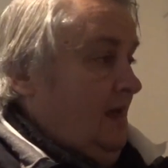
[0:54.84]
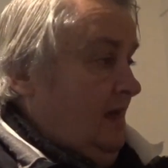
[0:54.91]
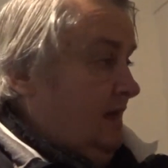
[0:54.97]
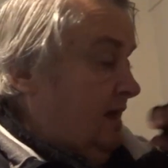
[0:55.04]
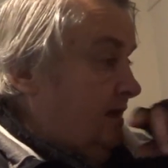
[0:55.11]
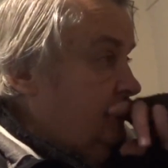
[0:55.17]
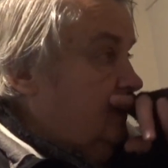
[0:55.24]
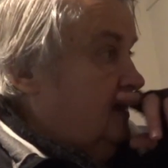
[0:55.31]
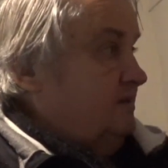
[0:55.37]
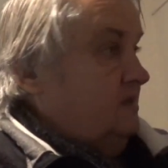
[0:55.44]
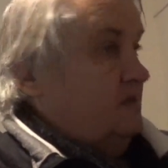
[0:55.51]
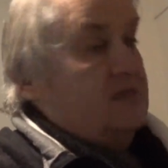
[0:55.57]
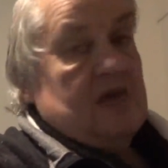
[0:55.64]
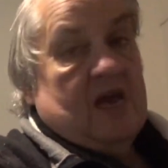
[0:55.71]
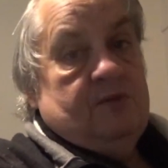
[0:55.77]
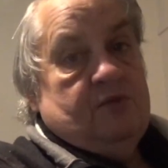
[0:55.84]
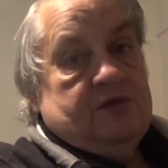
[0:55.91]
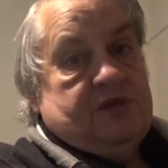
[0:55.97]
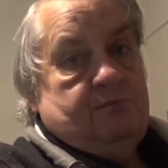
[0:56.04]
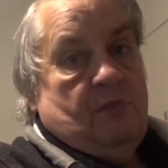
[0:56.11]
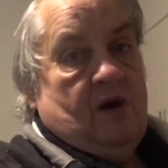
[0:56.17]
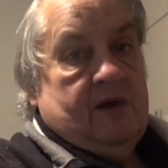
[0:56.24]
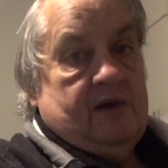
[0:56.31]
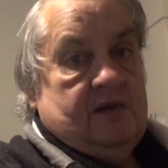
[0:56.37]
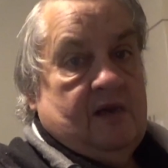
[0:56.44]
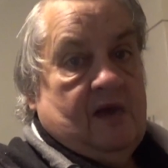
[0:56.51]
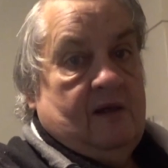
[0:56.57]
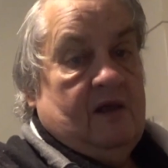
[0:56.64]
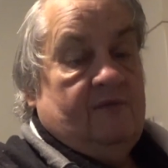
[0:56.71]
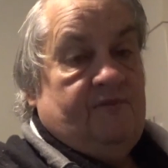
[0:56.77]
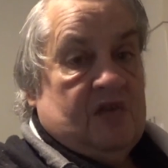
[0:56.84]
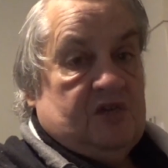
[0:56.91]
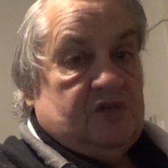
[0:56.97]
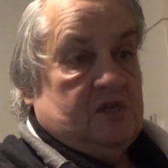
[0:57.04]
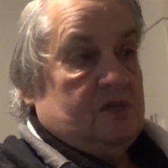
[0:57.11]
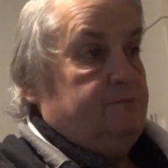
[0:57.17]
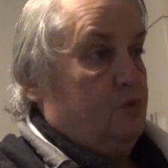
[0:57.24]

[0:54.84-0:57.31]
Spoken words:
and the same with my adventures,